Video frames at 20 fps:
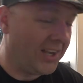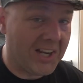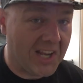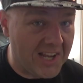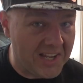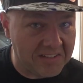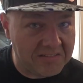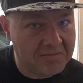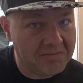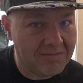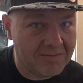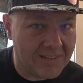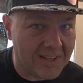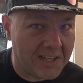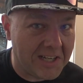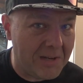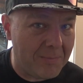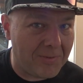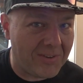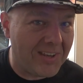again,
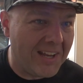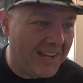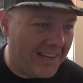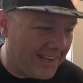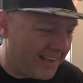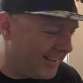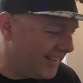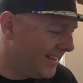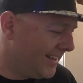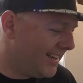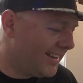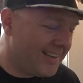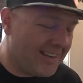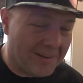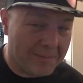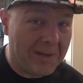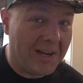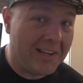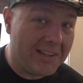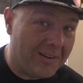I keep saying it,
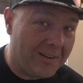I'm not